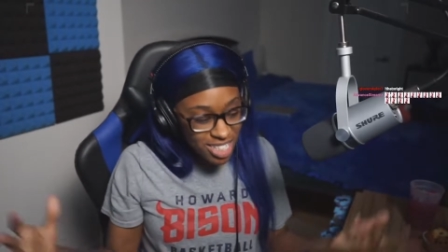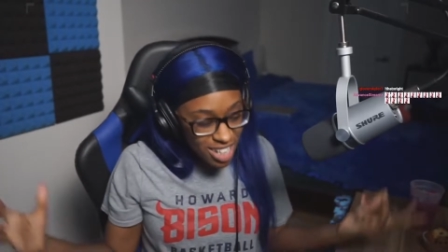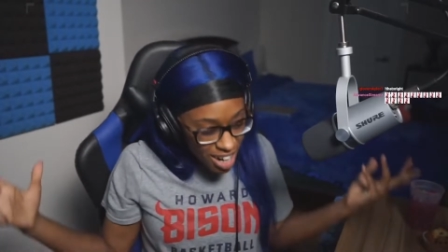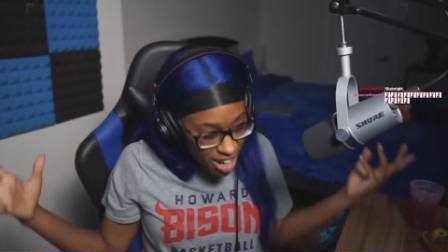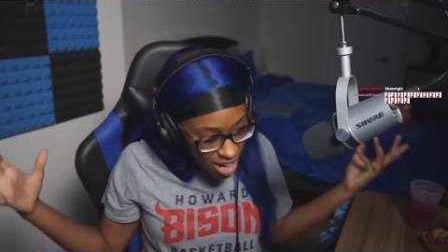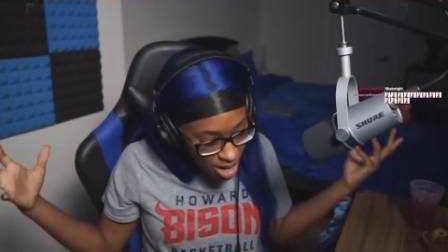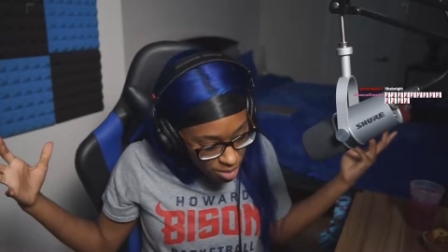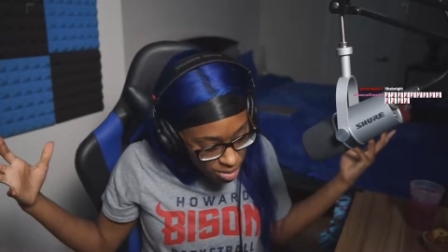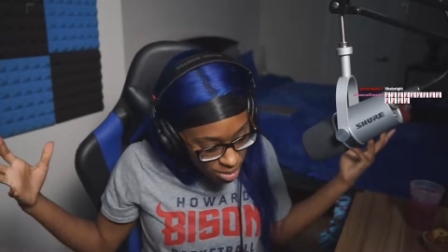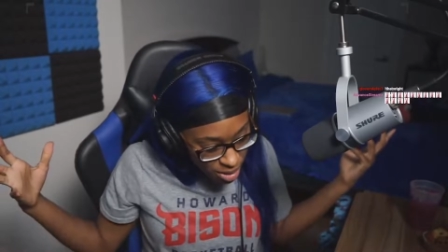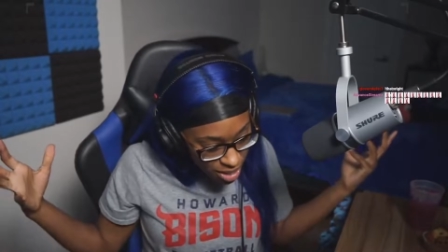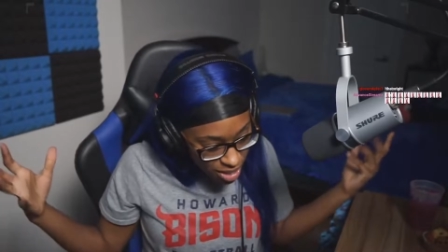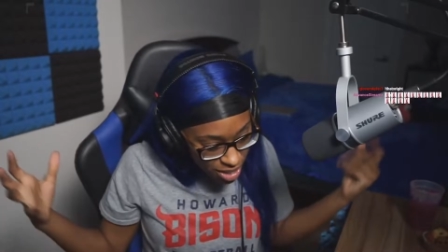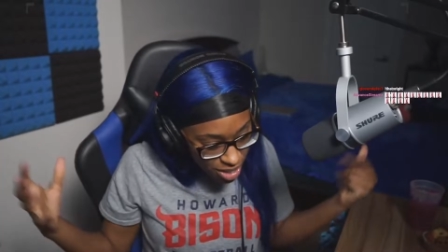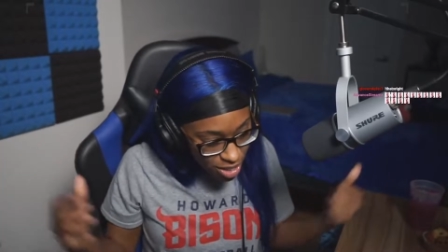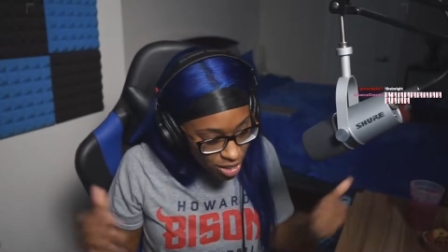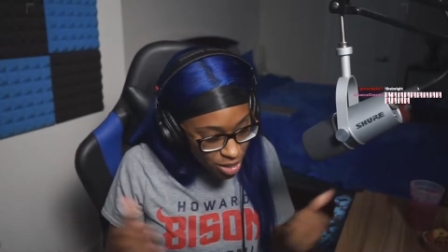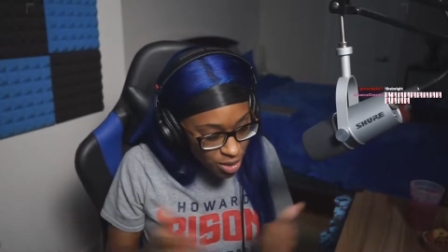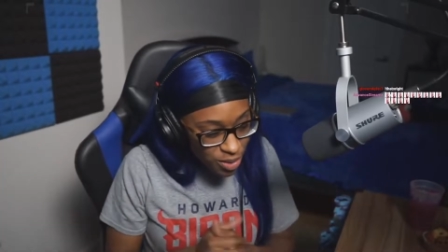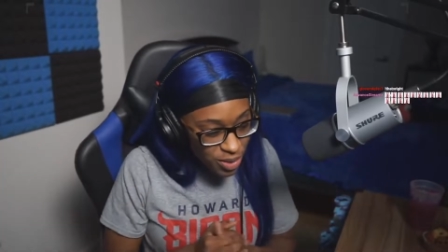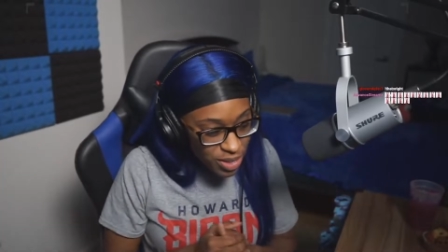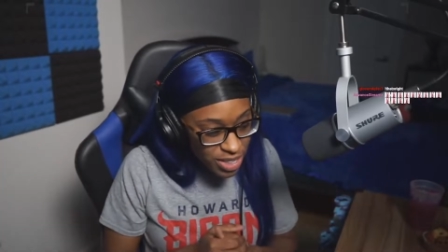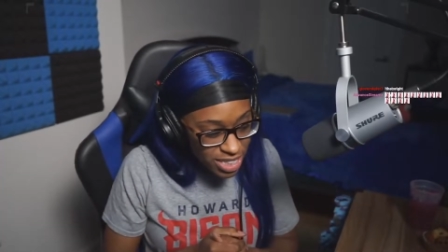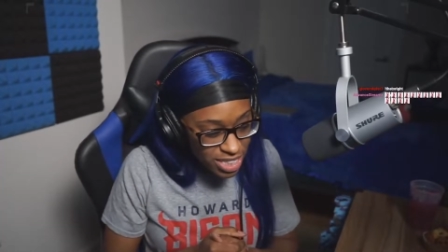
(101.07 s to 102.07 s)
Carp
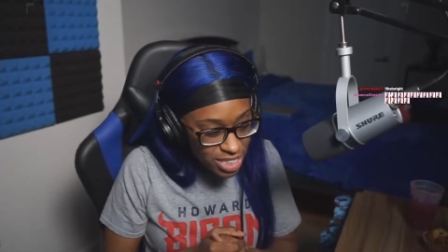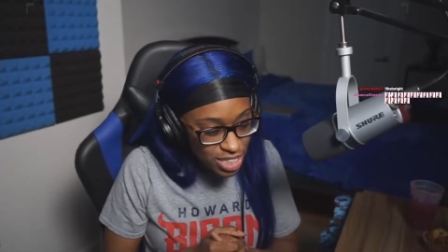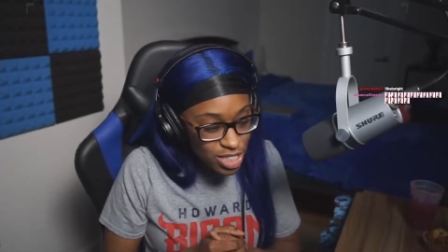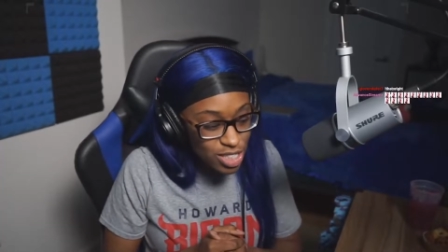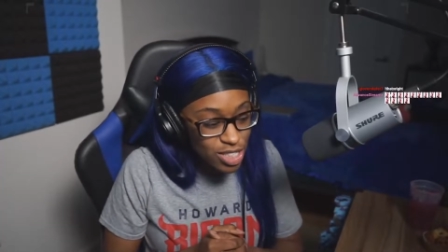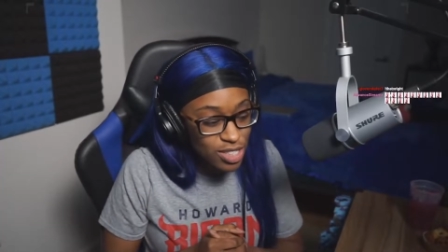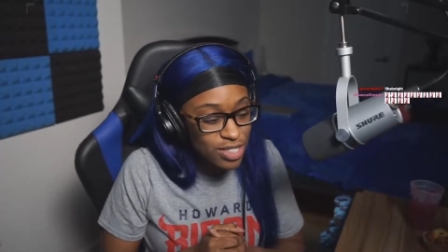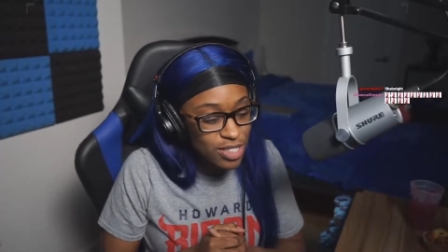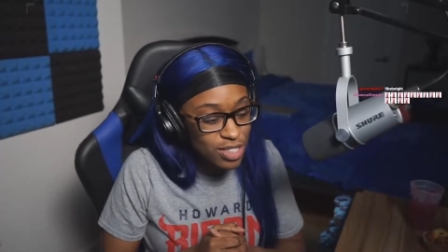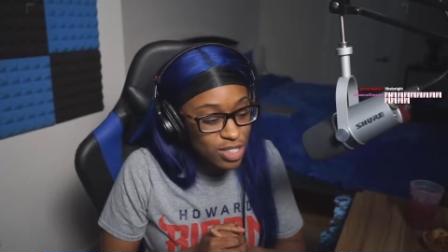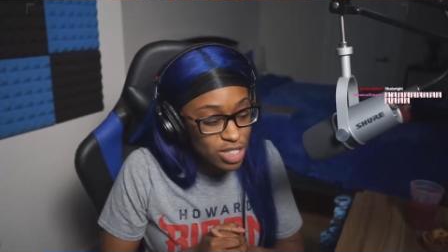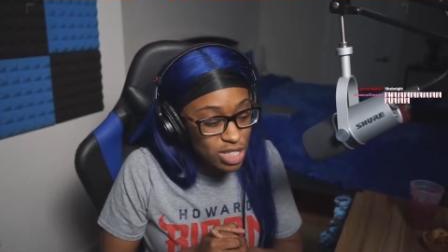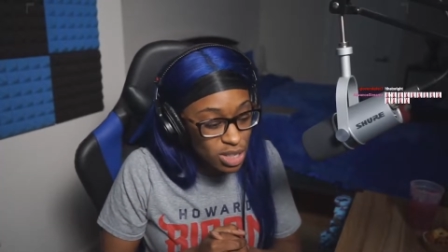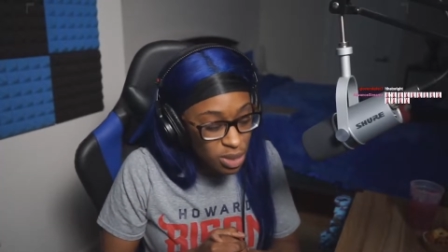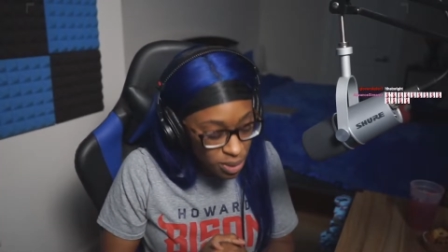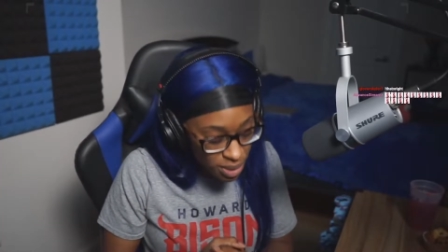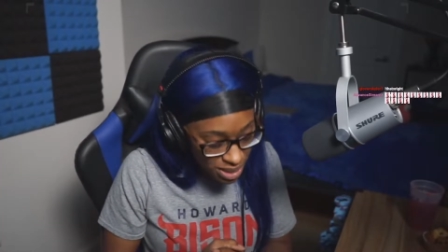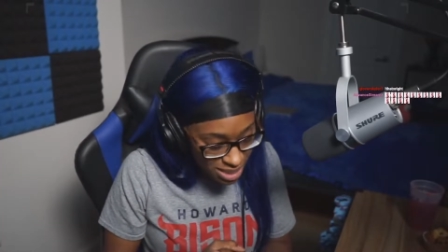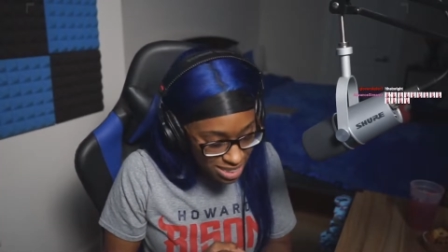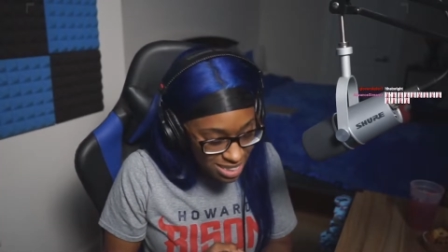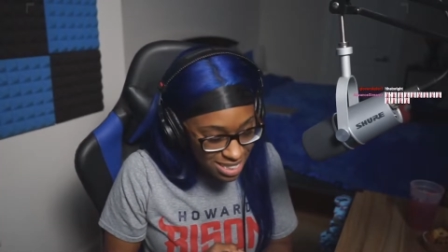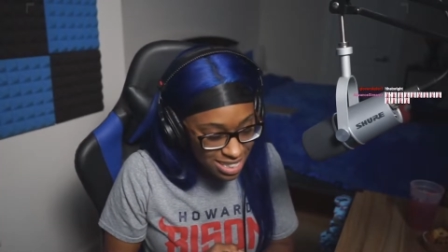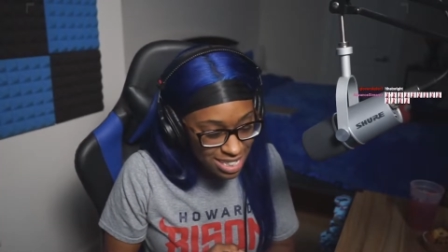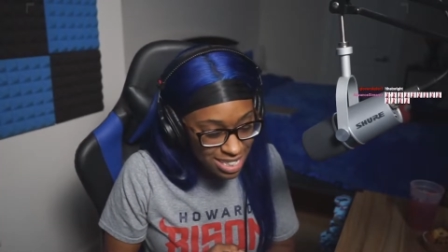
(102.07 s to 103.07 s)
Cringe
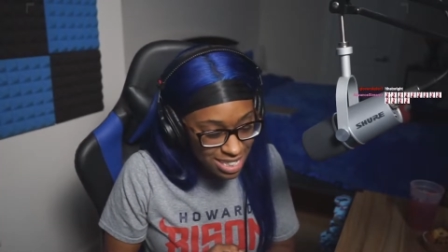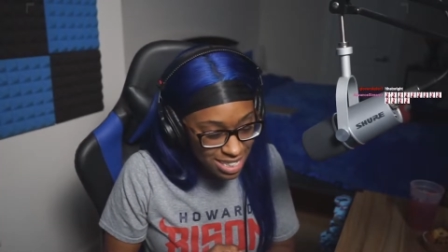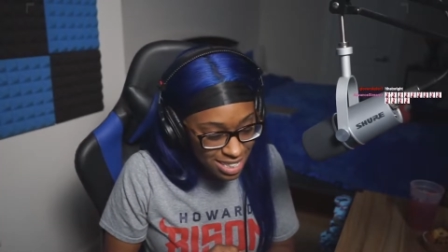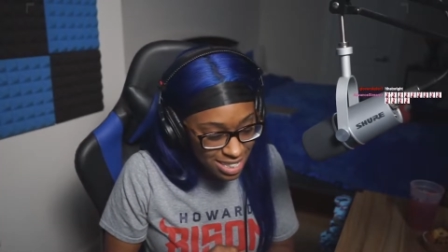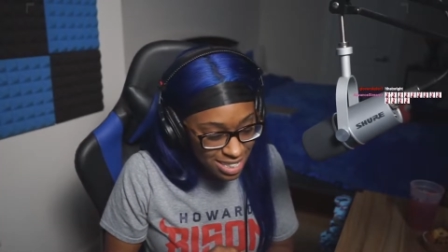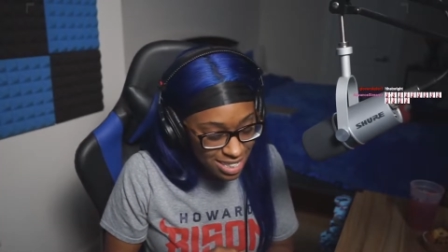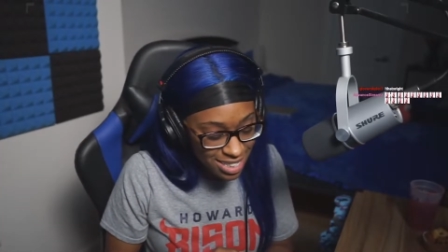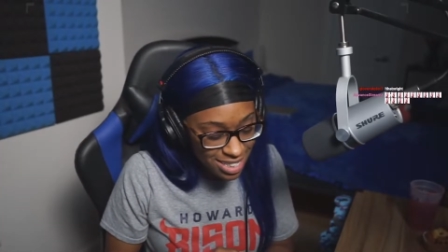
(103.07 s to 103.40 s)
20.